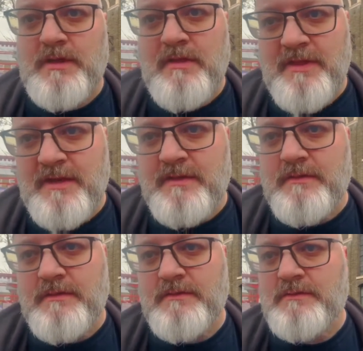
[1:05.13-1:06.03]
I think
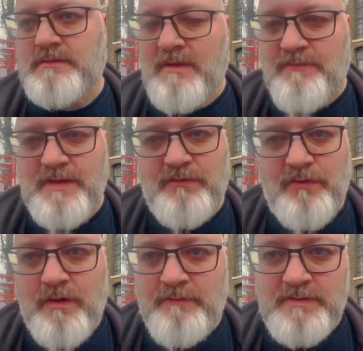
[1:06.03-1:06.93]
definitely
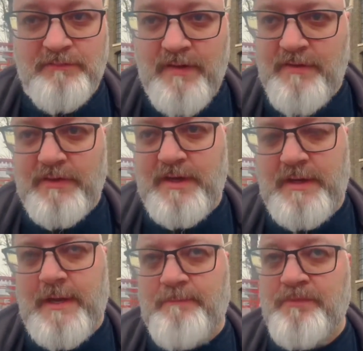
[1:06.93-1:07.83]
Traore is very good at
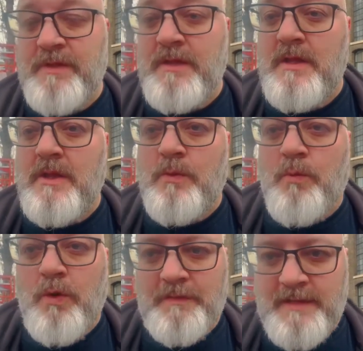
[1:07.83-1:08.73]
that.
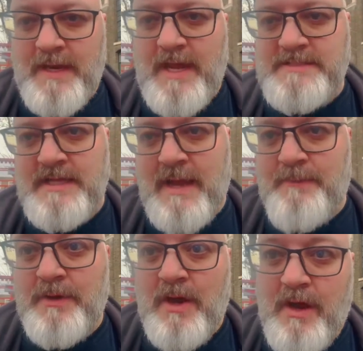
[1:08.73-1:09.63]
What then has to
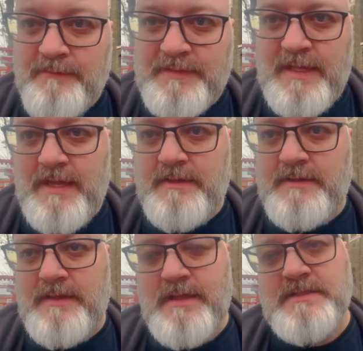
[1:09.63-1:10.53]
happen after that
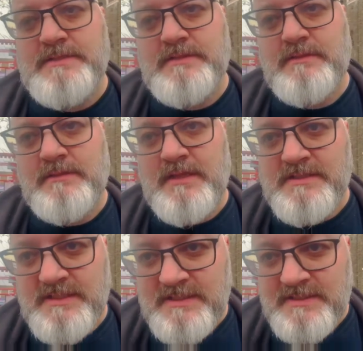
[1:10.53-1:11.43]
is the
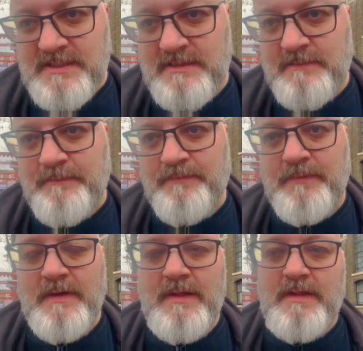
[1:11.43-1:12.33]
assisting
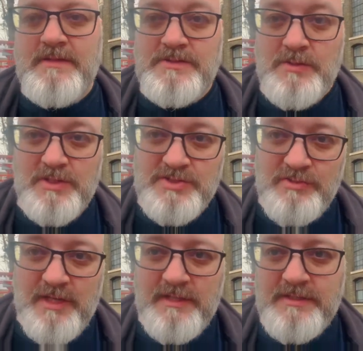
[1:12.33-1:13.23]
to our
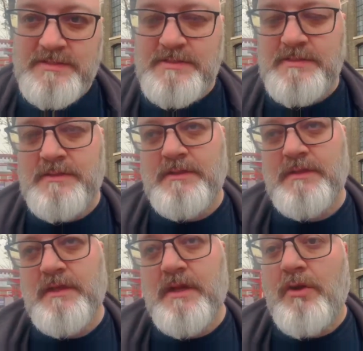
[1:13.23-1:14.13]
strikers,
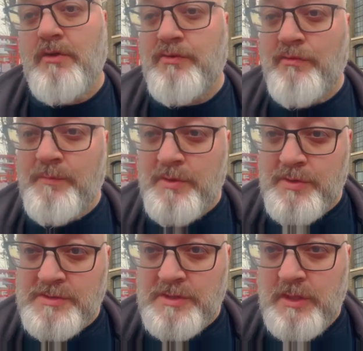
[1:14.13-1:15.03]

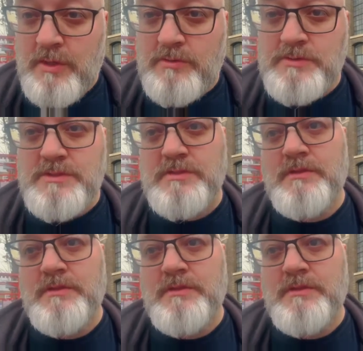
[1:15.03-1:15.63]
contribution to goals.